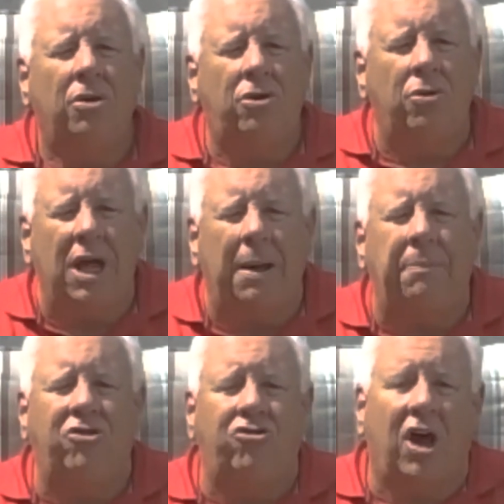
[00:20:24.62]
Do not
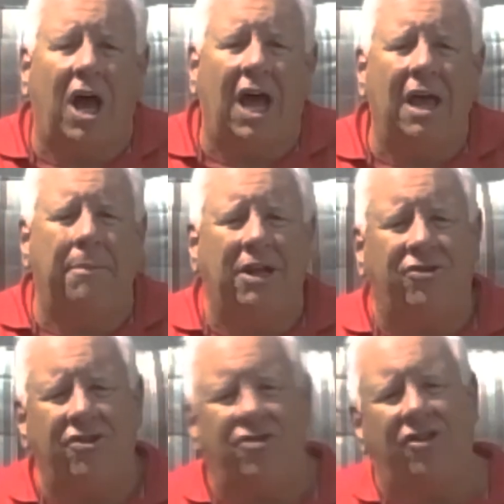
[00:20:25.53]
be shy about
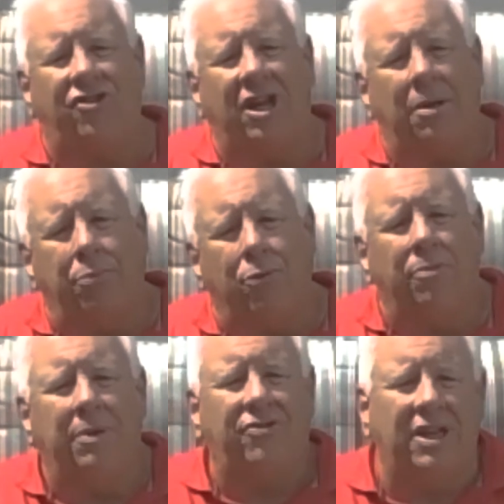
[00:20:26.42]
suggesting
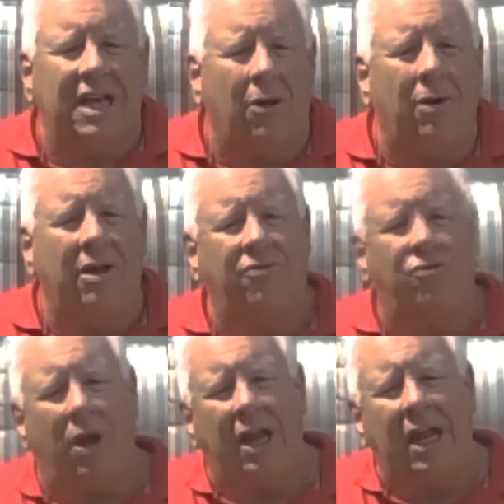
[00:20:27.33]
improvements in the area of
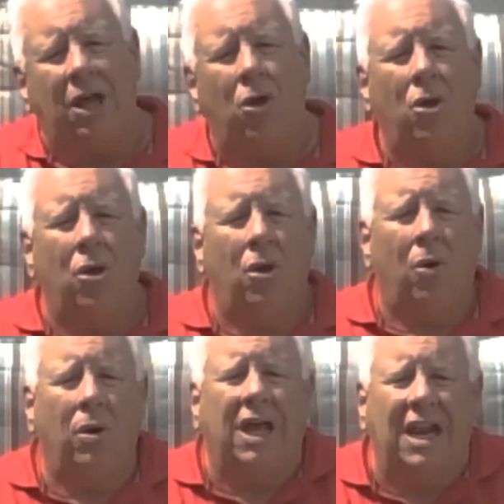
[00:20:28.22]
training
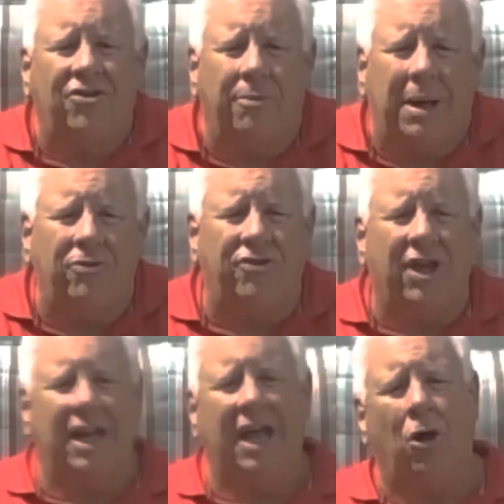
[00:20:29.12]
or getting some
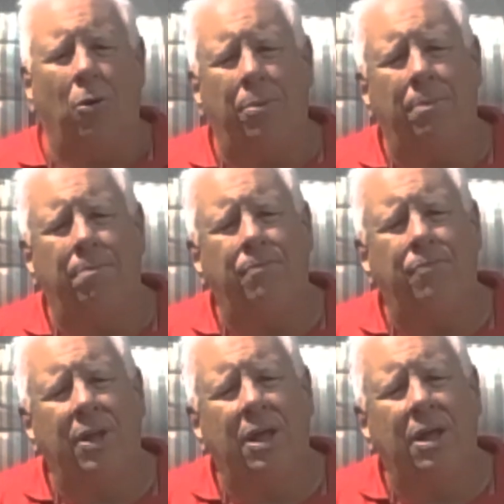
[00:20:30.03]
outside help.
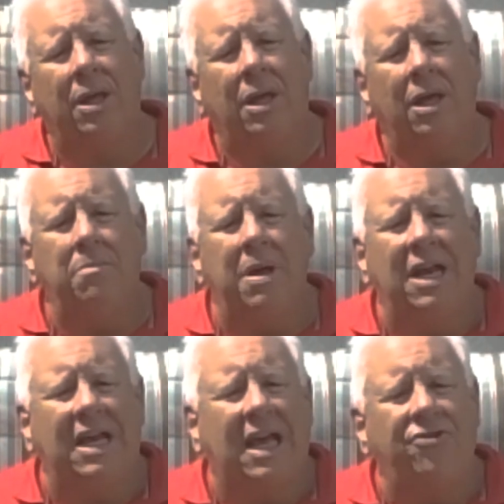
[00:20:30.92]
In
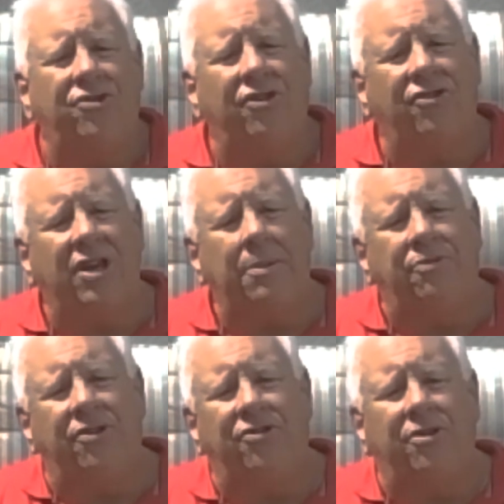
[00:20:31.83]
many cases, a steam
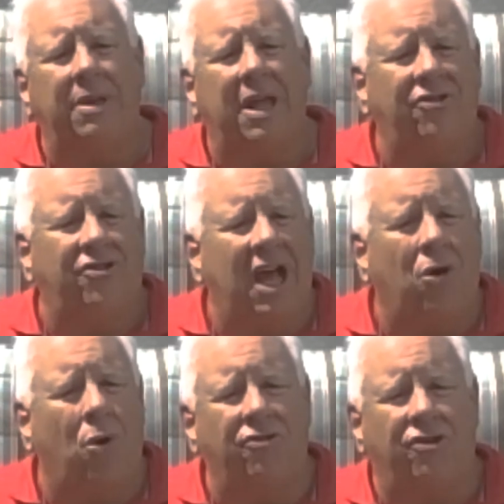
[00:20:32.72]
system that is not
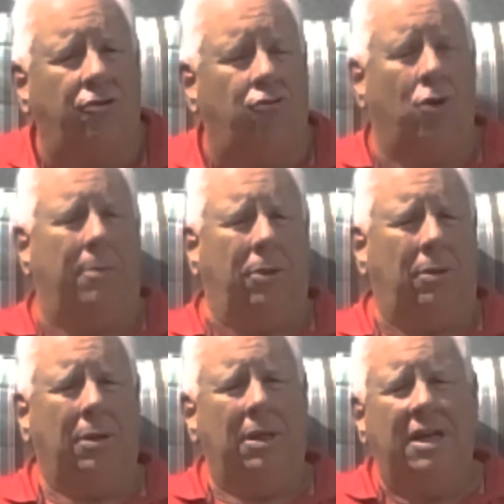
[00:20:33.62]
causing trouble
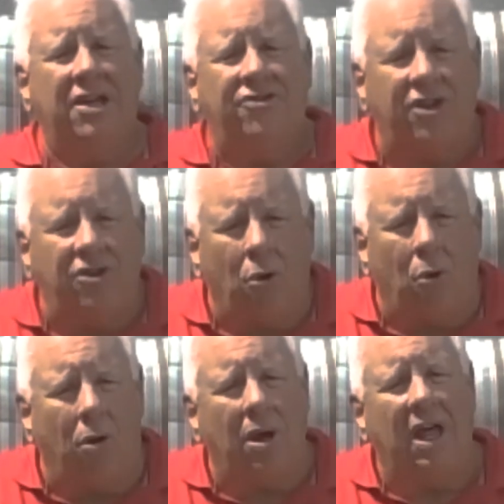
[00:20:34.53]
is
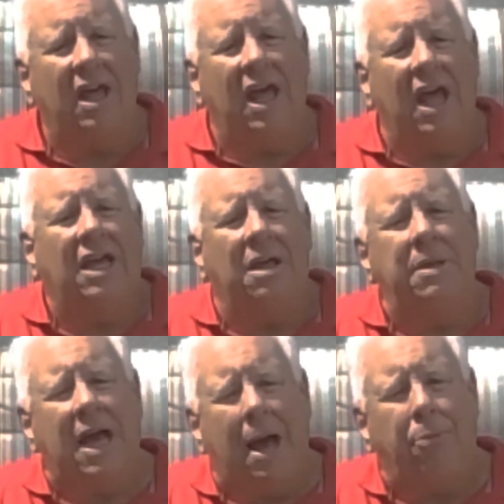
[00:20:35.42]
ignored and can
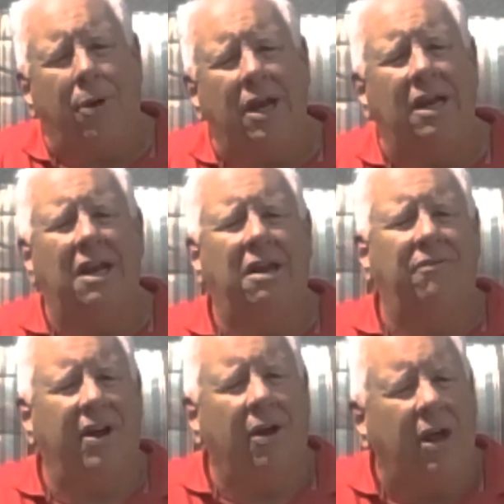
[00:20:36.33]
be operated in a
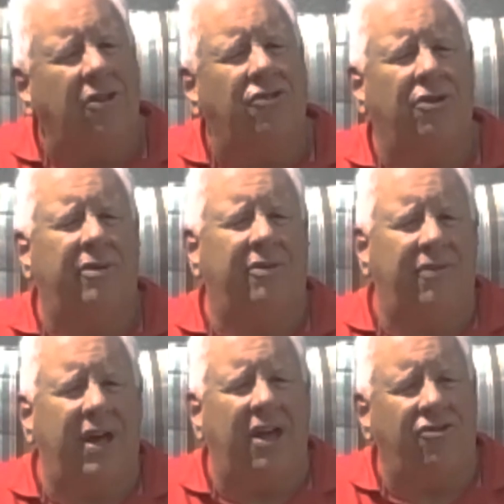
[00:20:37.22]
very conservative
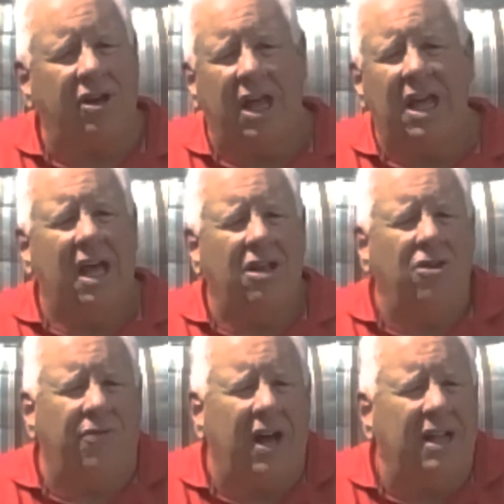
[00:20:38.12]
fashion, and
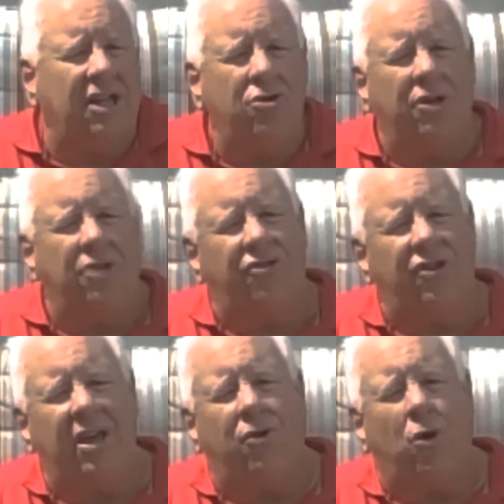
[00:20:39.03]
you'll find that you can
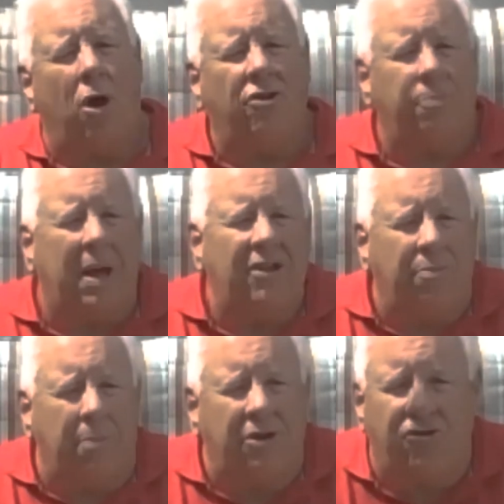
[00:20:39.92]
save costs by
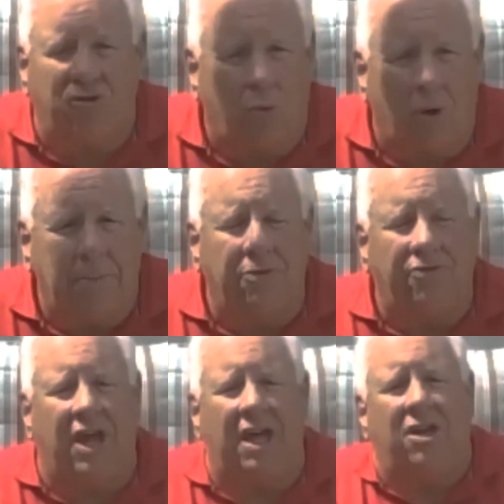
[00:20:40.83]
as much as
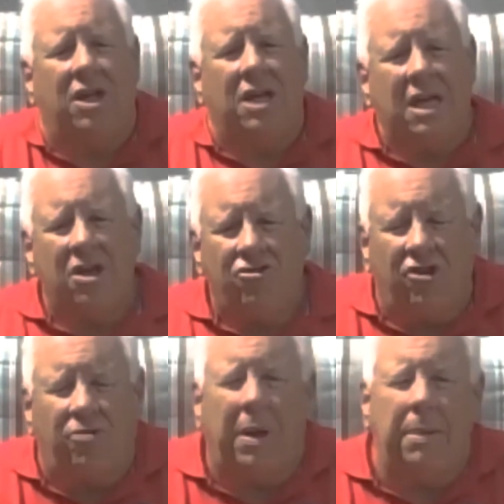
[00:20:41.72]
20%
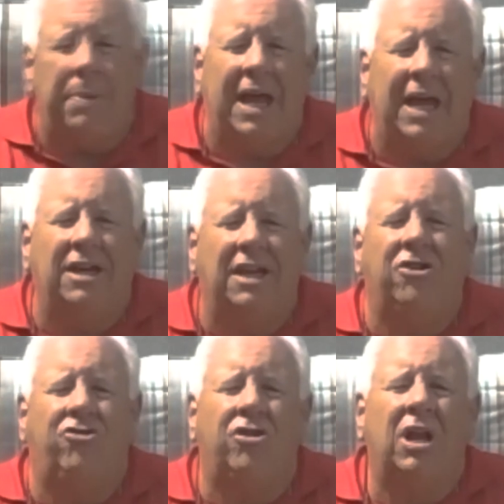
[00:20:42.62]
just by paying
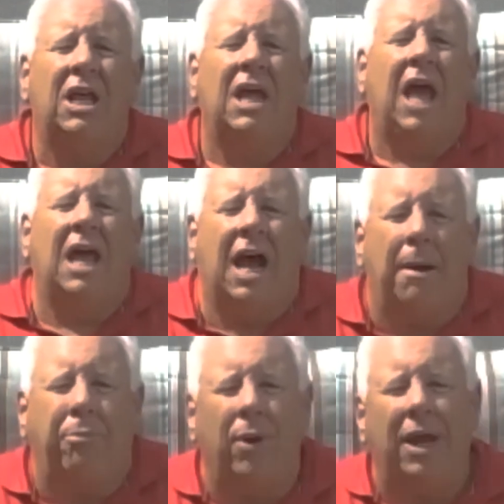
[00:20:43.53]
attention and
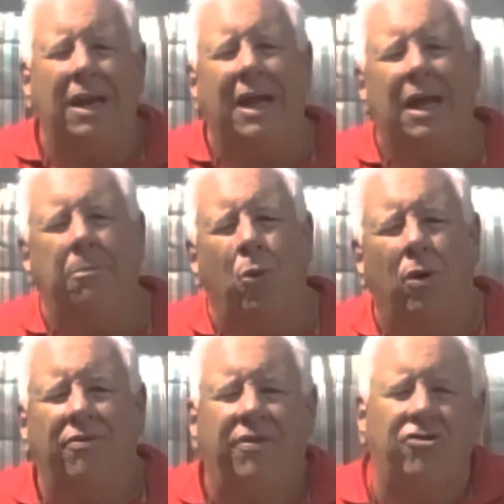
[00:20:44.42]
operating it more
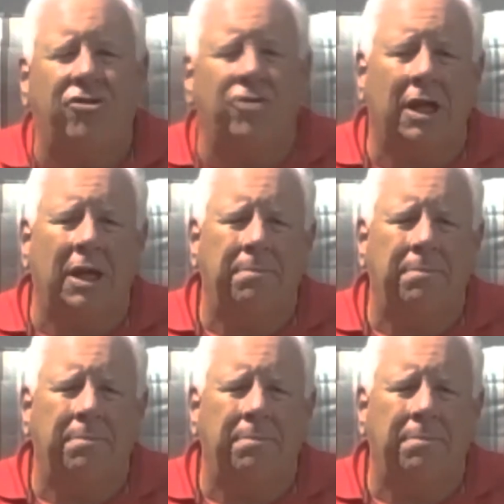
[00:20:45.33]
efficiently.